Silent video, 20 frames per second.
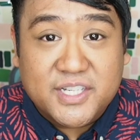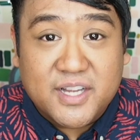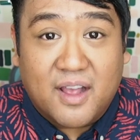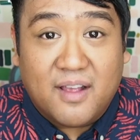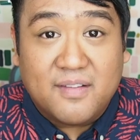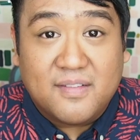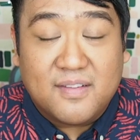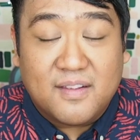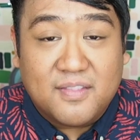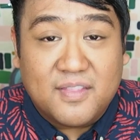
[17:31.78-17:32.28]

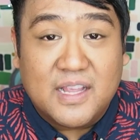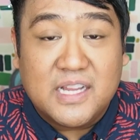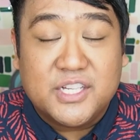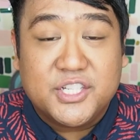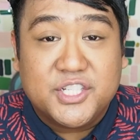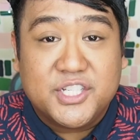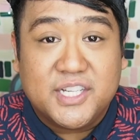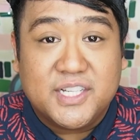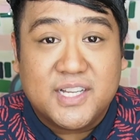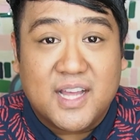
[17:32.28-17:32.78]
does the things
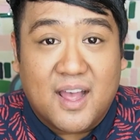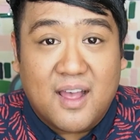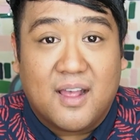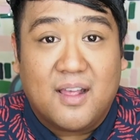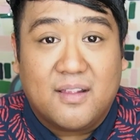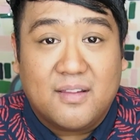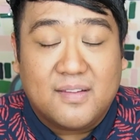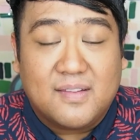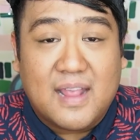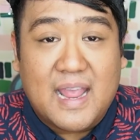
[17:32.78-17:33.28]
she
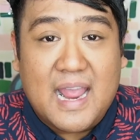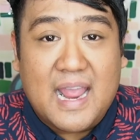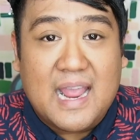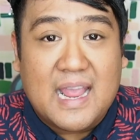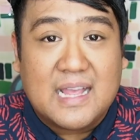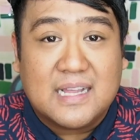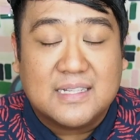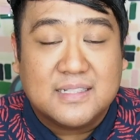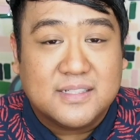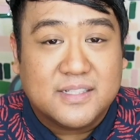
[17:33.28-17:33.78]
does,
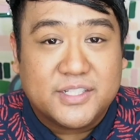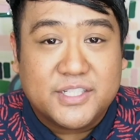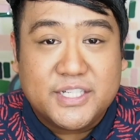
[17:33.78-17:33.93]
and